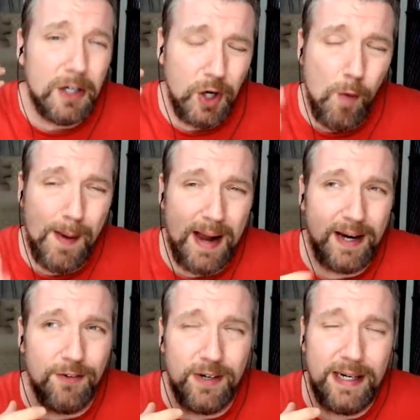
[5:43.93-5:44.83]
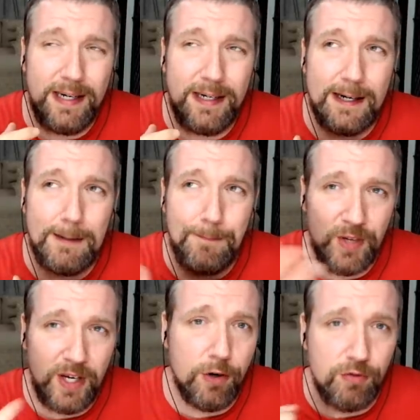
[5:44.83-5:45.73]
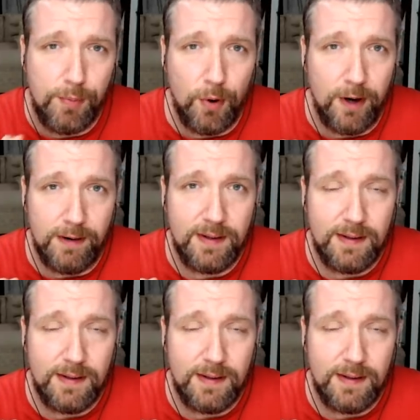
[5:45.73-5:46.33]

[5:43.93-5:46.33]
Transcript: Go back and read um, Heroes Reborn.